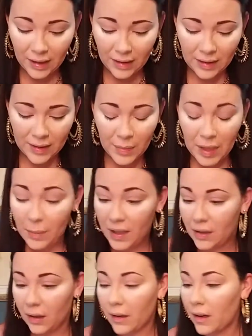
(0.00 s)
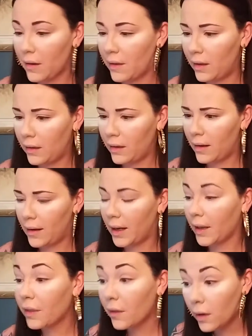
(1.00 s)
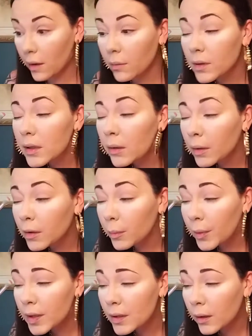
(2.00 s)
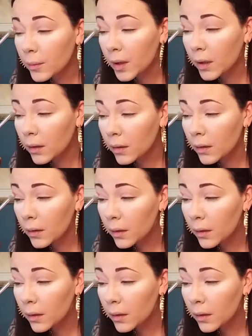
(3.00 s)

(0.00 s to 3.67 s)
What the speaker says: This may be darker than I thought it was going to be. So I'm going to.